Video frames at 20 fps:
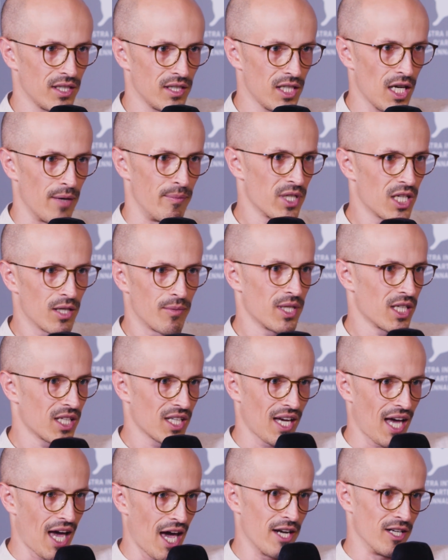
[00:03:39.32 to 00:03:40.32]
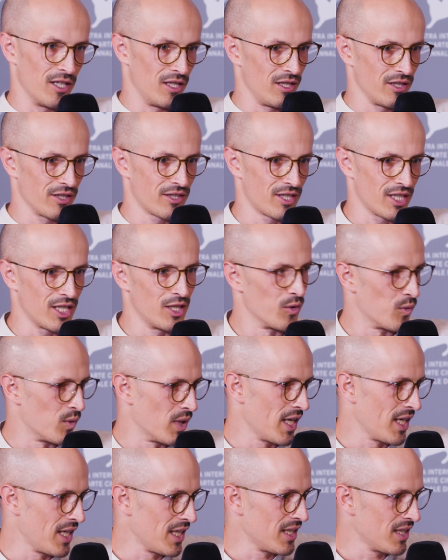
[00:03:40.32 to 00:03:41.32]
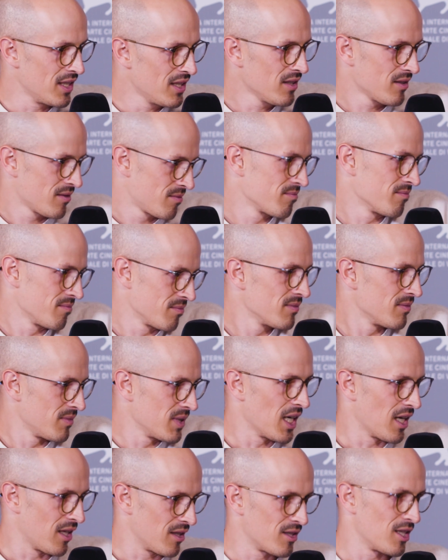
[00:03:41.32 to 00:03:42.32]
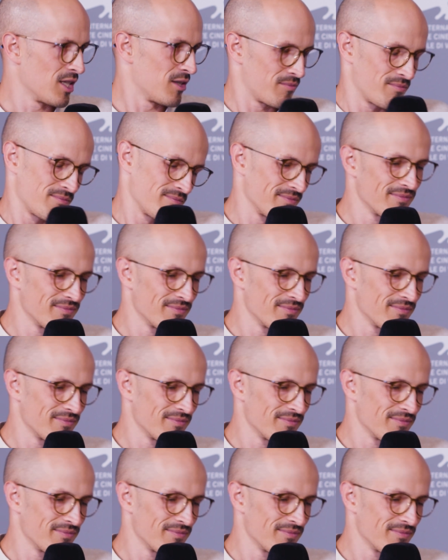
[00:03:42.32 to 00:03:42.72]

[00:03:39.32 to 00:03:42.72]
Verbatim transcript: yeah, becoming adult in a way. Yeah, that.